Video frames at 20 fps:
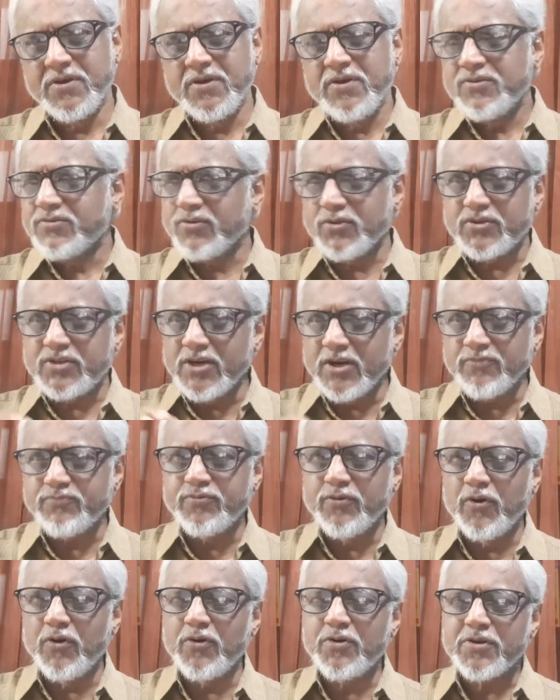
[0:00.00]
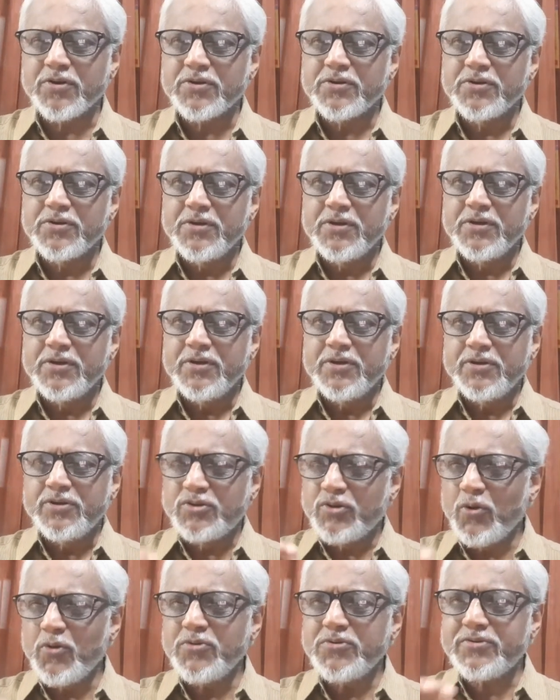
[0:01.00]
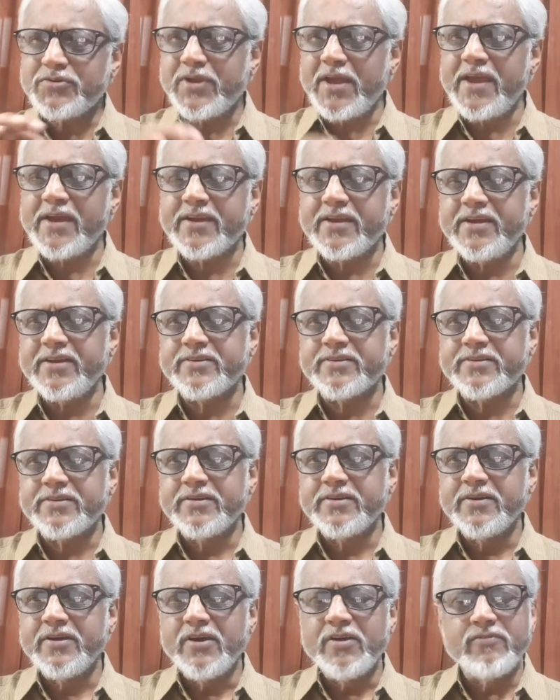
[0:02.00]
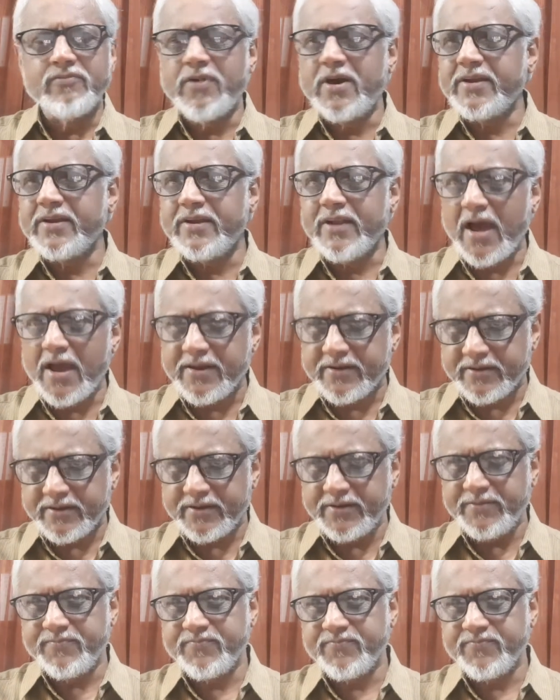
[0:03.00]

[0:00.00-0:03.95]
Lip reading: So therefore, don't take it very lightly.